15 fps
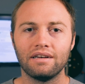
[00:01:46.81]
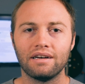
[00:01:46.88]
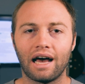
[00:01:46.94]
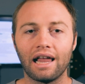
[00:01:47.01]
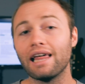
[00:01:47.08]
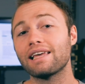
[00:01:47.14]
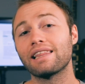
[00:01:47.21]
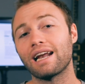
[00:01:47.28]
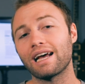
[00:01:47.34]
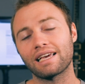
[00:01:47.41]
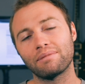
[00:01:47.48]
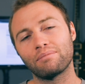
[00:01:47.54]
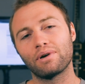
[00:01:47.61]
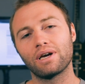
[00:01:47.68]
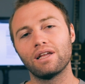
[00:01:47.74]
I like that I
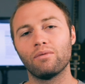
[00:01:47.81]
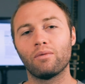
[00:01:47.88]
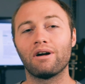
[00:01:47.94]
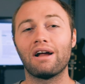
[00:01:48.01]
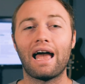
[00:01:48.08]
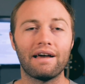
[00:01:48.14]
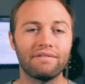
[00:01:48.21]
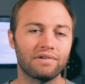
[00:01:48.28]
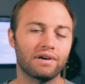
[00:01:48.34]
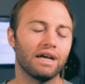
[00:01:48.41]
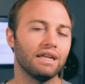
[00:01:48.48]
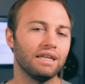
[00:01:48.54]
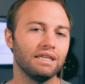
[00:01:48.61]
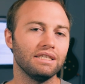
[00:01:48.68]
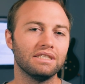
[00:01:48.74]
can bring it wherever
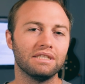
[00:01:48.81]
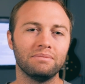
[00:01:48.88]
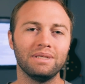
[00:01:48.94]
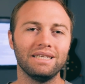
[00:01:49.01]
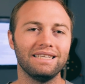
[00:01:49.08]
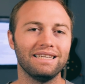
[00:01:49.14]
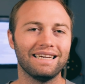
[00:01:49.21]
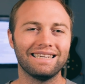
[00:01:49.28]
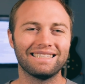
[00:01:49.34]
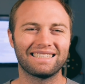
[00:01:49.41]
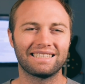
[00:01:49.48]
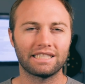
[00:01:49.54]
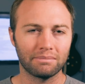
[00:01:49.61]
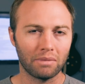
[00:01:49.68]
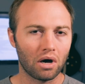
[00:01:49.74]
I need to be. It's
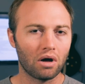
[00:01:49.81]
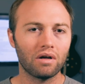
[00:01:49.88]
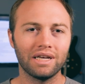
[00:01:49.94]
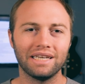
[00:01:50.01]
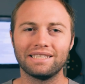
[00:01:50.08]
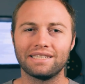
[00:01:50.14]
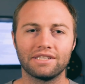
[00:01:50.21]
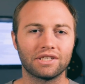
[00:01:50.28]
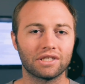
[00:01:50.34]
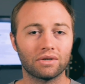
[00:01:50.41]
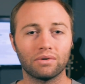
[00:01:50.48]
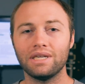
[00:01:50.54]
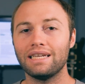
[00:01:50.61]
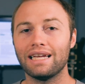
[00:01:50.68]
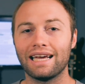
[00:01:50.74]
small, it's
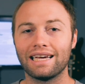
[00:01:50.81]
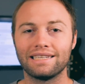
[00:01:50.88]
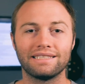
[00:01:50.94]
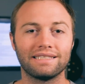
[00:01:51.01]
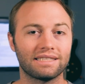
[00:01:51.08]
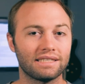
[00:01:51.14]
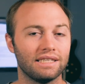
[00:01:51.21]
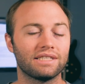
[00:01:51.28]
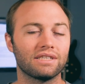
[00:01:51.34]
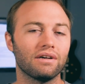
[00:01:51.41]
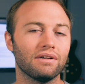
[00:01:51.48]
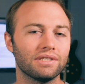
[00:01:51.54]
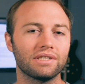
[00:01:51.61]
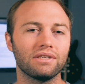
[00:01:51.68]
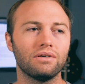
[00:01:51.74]
discreet, and it's
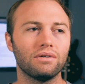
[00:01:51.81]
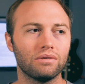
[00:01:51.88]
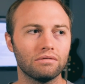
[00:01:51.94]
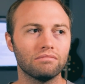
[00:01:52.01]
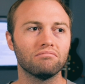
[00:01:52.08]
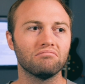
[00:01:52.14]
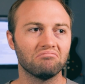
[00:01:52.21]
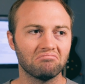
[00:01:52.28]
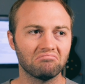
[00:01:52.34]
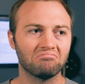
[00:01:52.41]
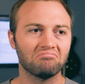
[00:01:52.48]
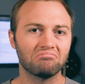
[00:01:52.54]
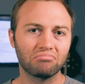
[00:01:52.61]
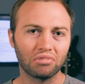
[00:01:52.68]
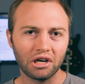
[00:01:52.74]
also
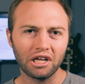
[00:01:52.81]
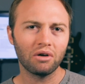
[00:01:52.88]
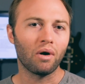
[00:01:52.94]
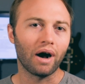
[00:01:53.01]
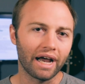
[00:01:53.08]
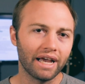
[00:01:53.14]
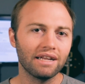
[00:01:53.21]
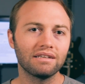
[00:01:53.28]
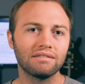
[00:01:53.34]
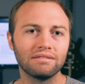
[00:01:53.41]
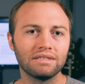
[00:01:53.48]
pretty quiet.